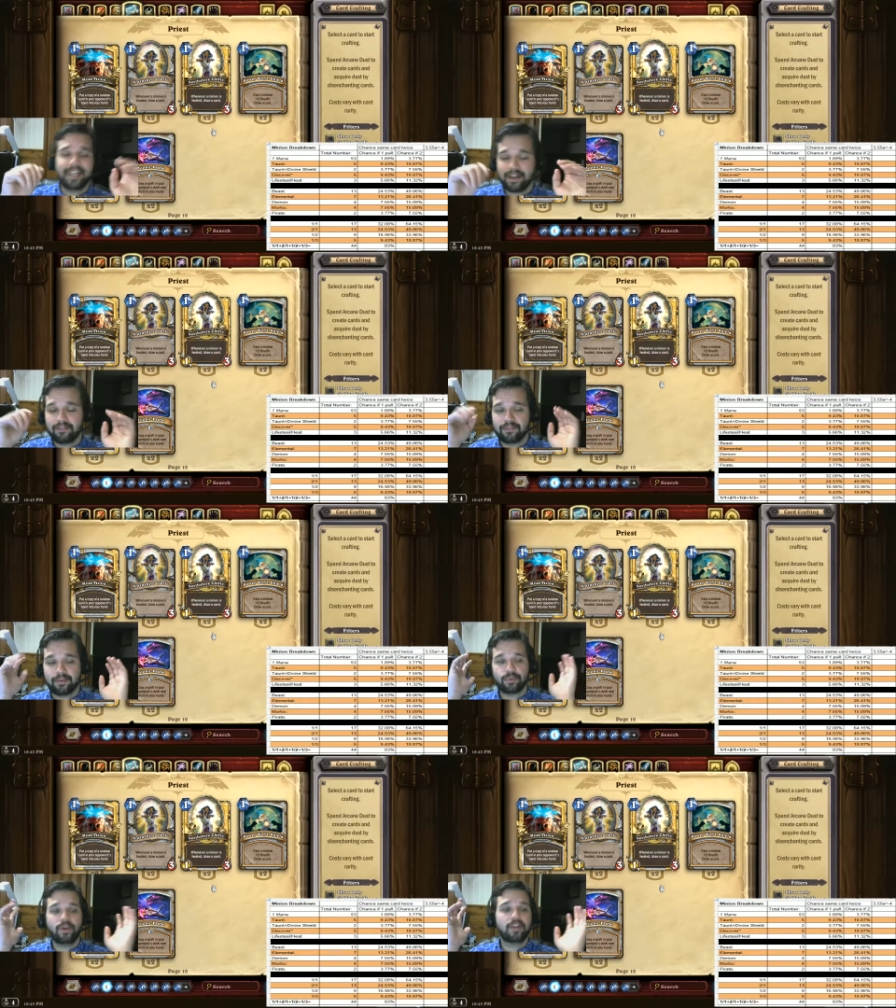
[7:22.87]
I come from
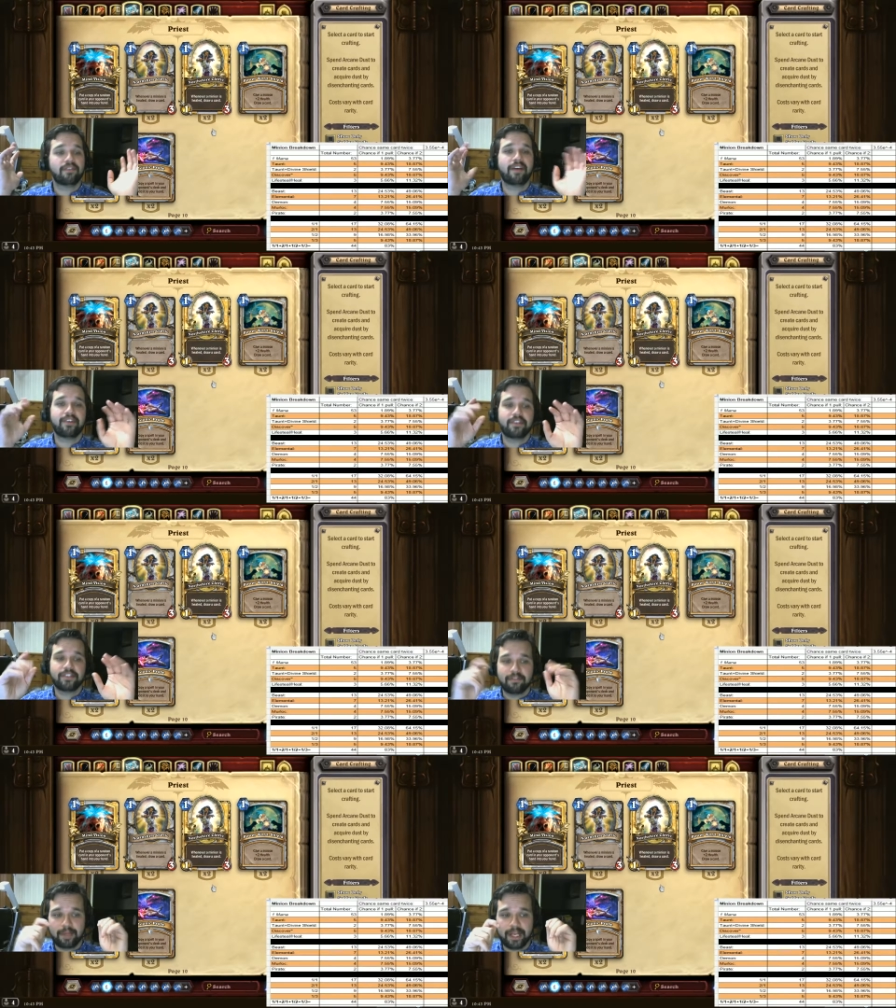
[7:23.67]
25 years
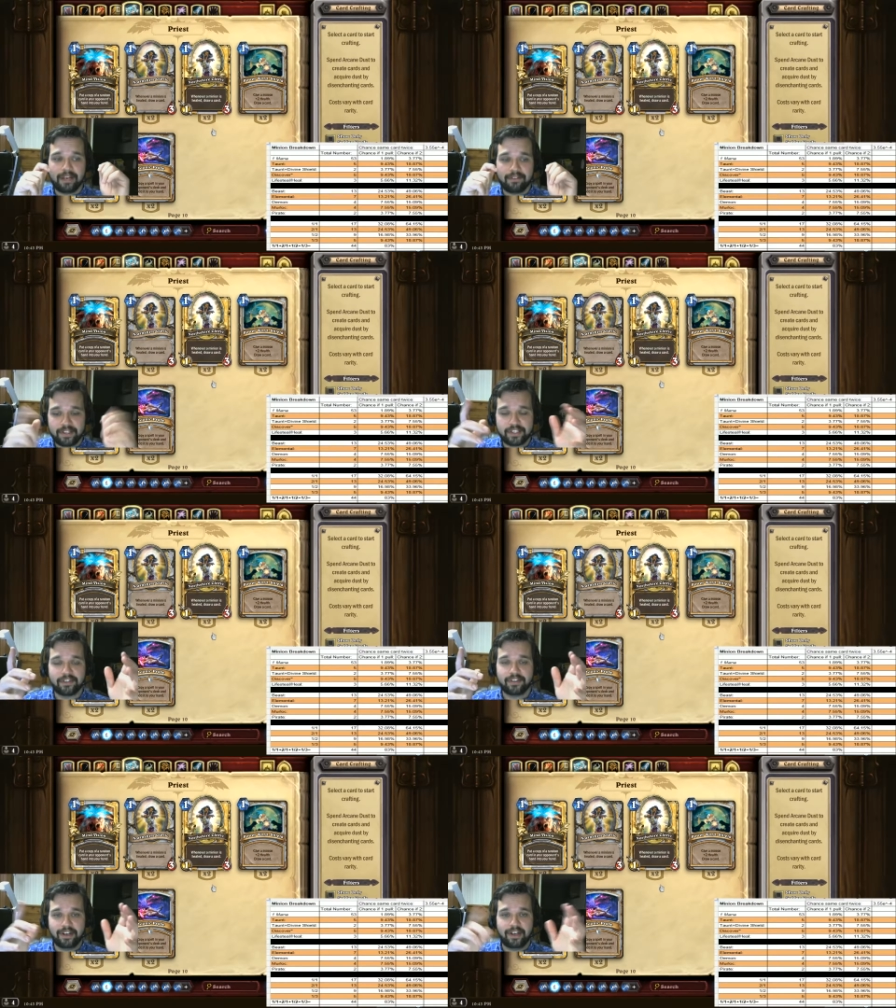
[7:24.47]
of playing
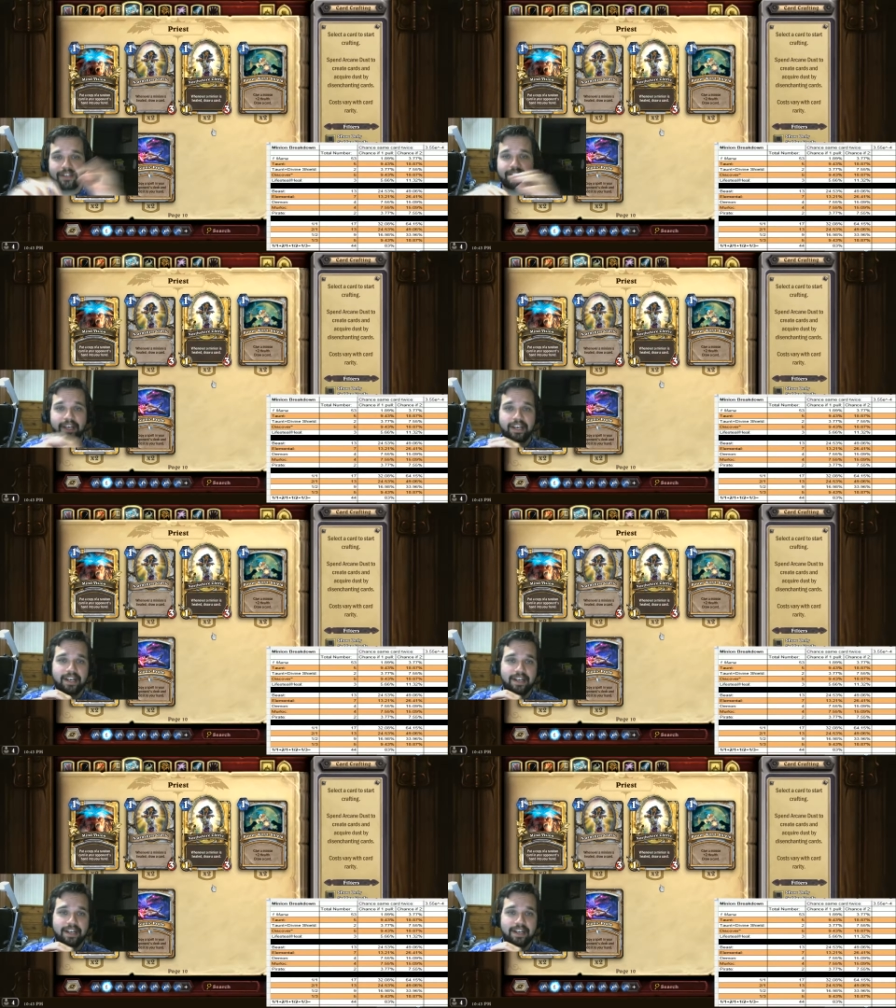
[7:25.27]
physical cards, and